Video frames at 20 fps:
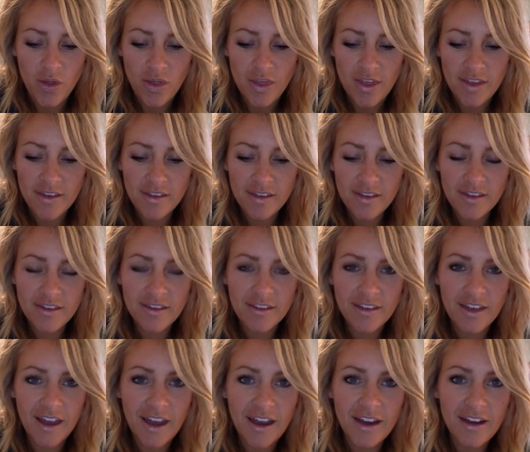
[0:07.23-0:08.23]
this is
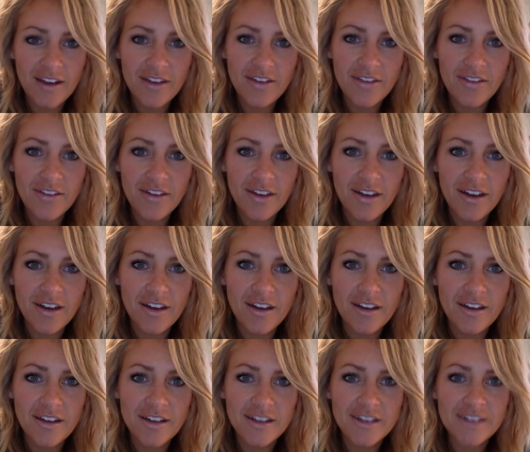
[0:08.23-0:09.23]
kind of a
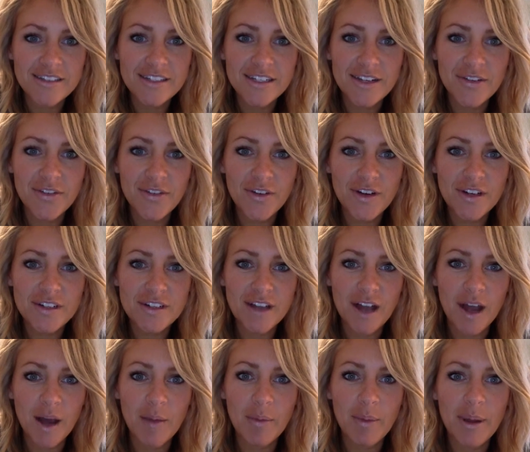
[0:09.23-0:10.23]
different
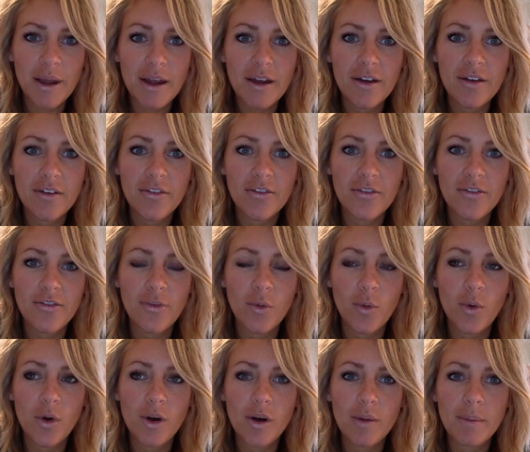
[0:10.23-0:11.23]
topic
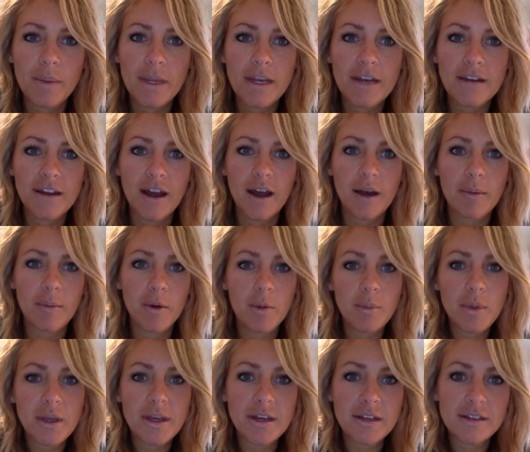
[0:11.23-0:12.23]
for me to talk about
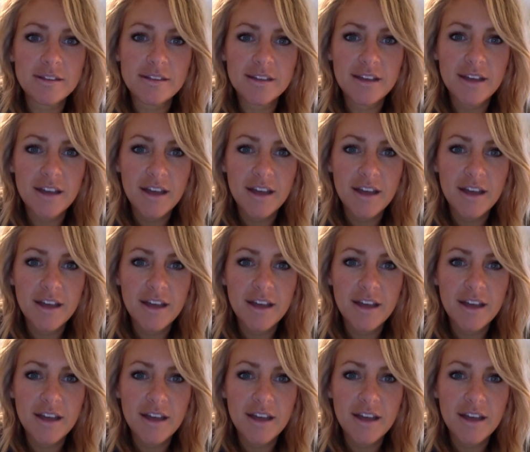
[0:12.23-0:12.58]
because